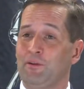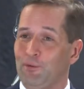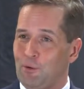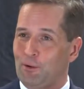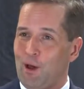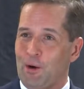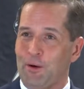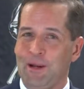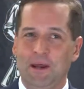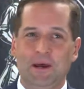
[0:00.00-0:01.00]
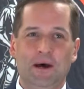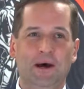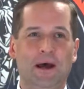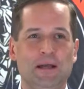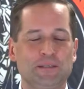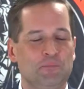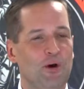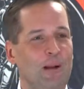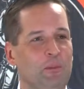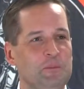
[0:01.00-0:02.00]
The Florida Lottery had some
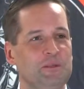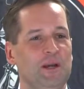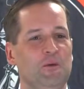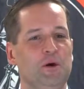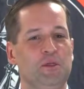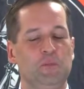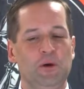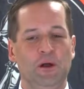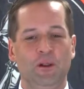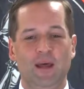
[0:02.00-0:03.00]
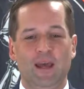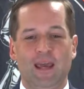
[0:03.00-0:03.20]
problems with the bill.